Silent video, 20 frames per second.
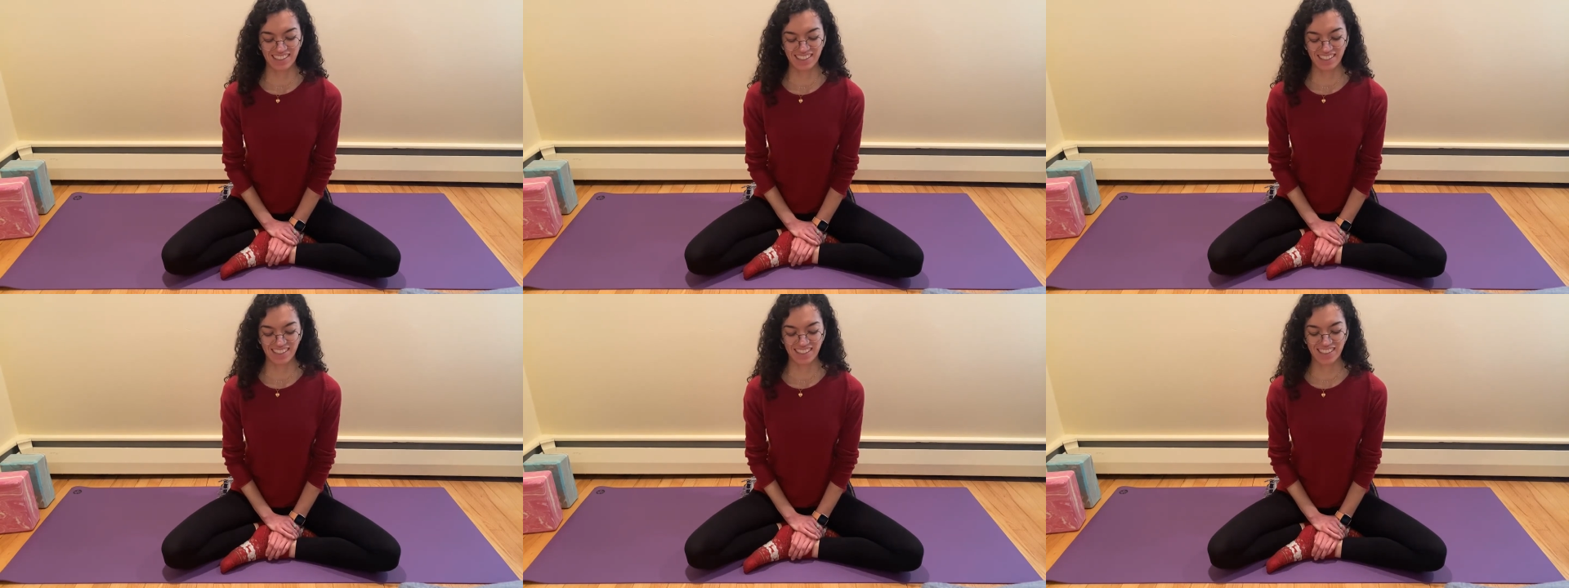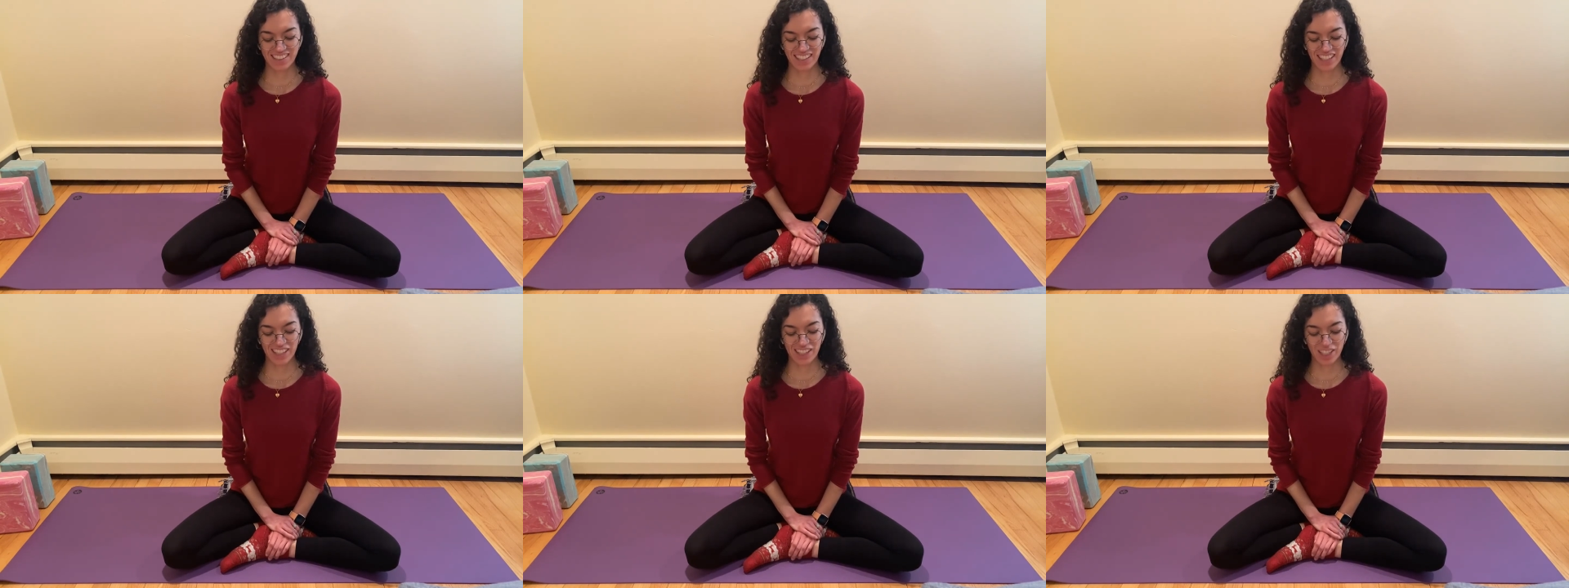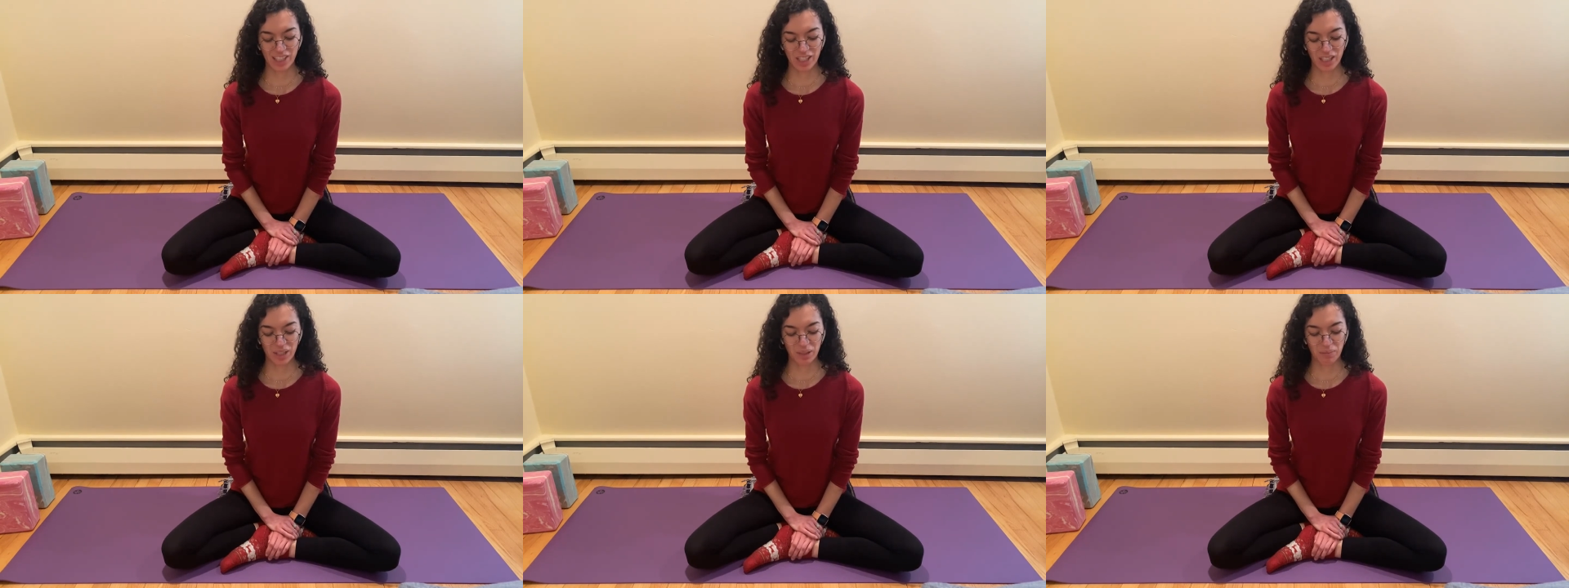You could
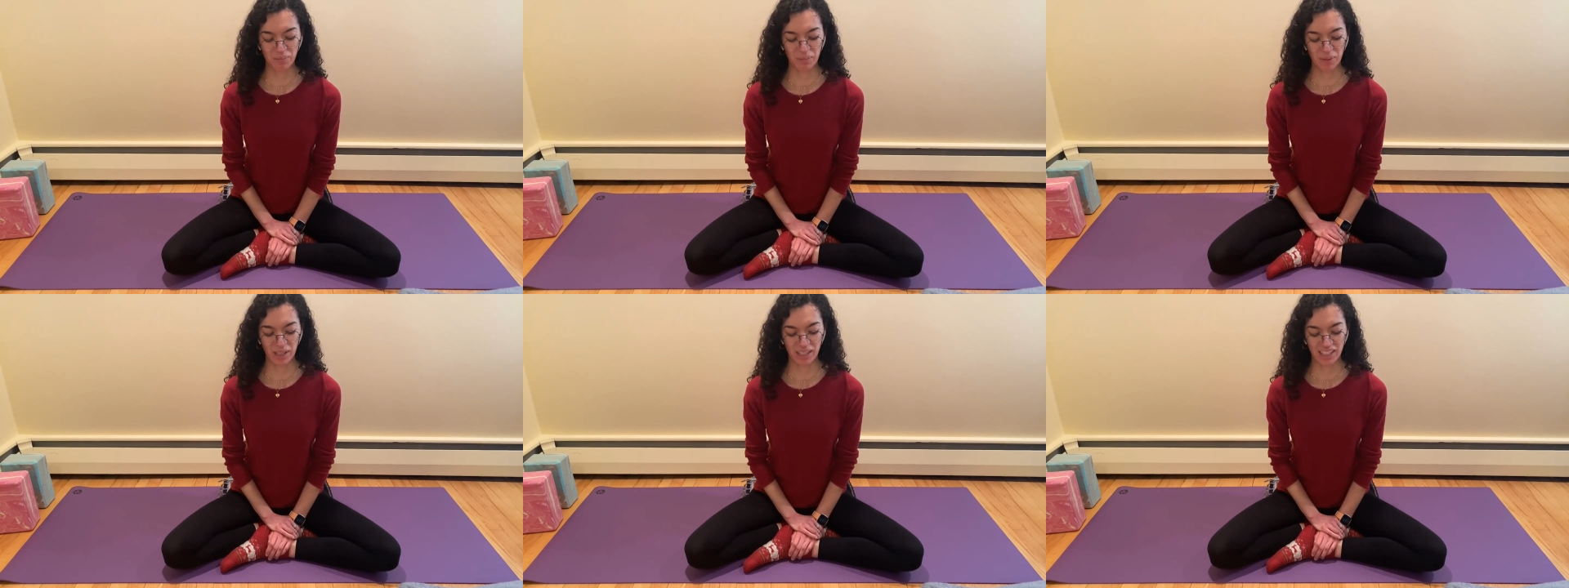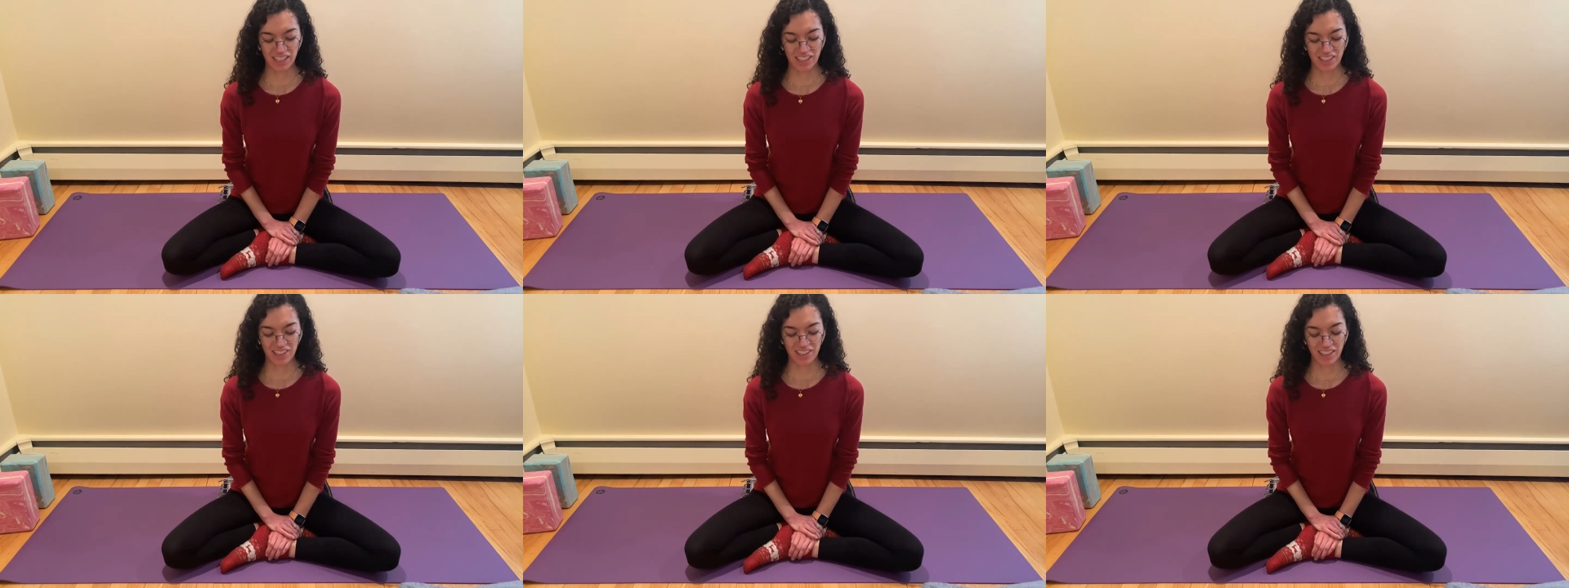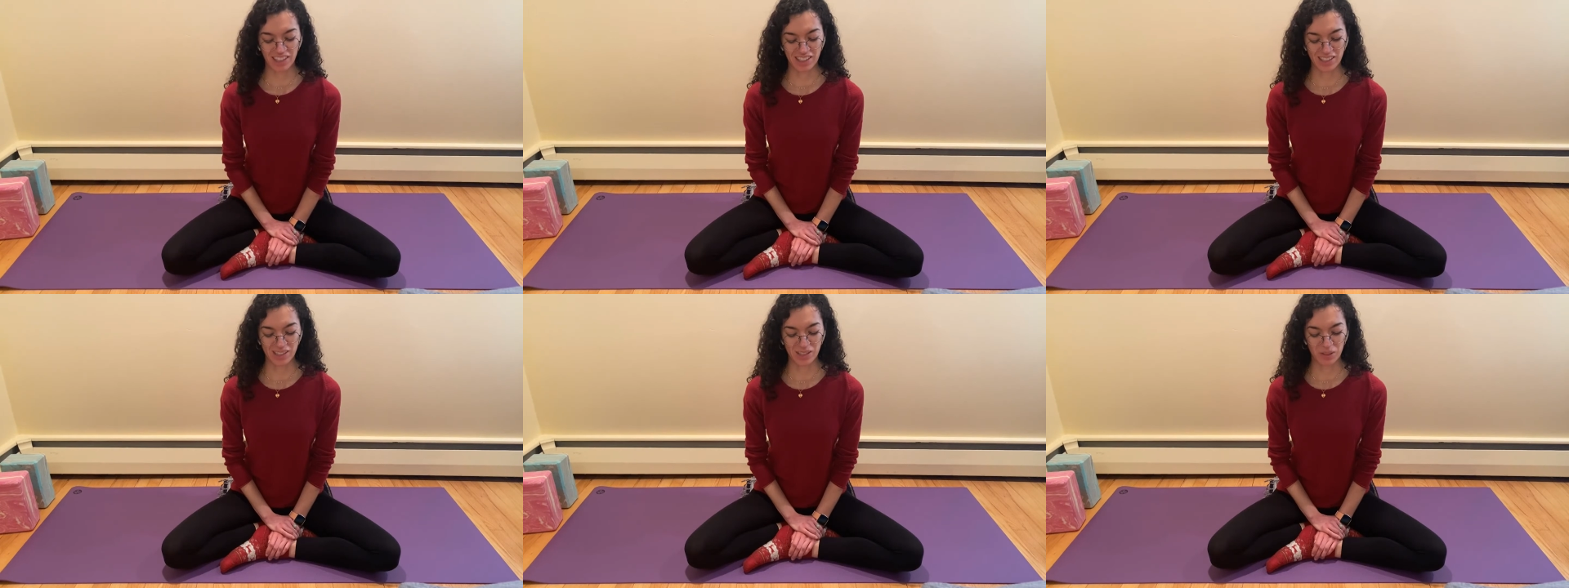gently blink
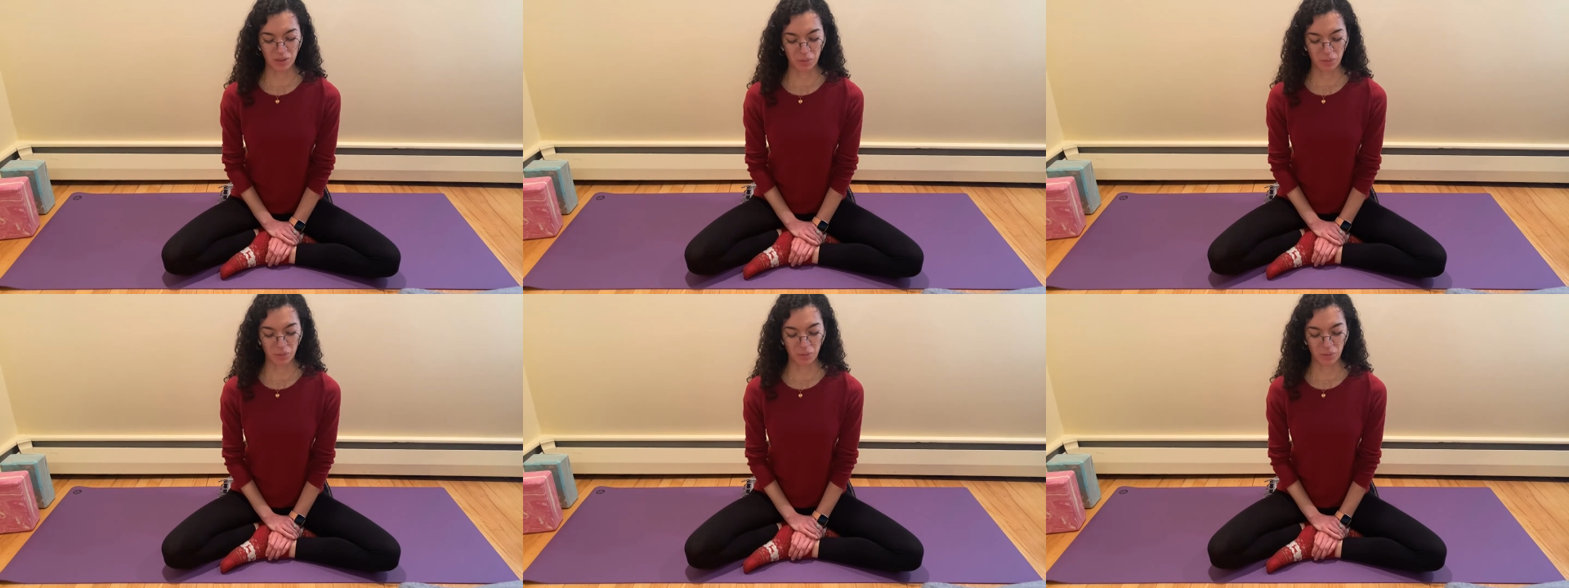your eyes